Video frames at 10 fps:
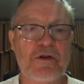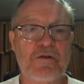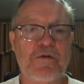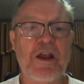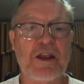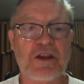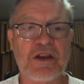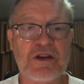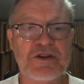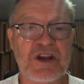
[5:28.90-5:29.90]
"Frank,"
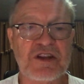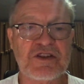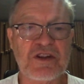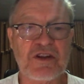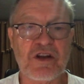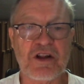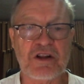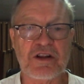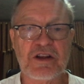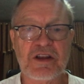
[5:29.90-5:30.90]
Jason
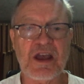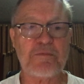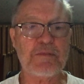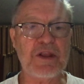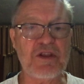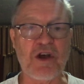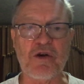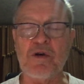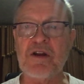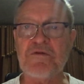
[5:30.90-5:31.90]
called, "get
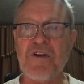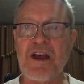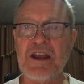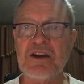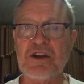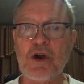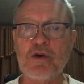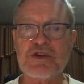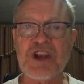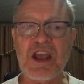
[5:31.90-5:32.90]
below and find
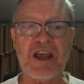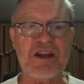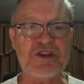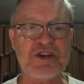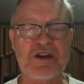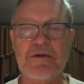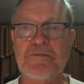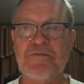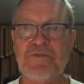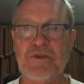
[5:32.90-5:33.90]
Coach Hedge."
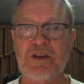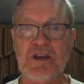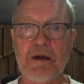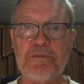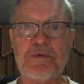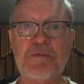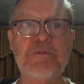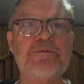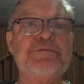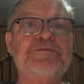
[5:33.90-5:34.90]
"Yep."
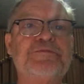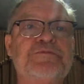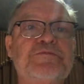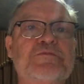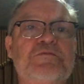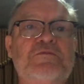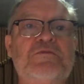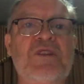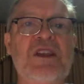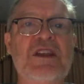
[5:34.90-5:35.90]

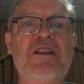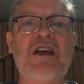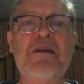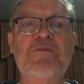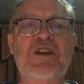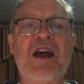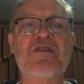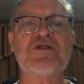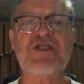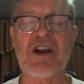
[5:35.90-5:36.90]
He climbed
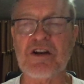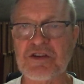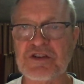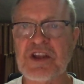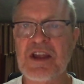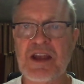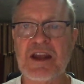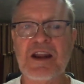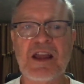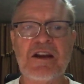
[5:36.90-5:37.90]
downstairs
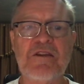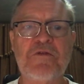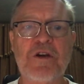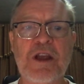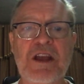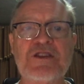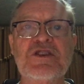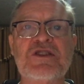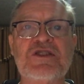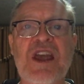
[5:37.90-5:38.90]
and headed for
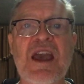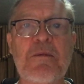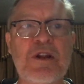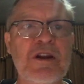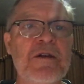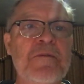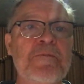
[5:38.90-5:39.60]
Hedge's cabin.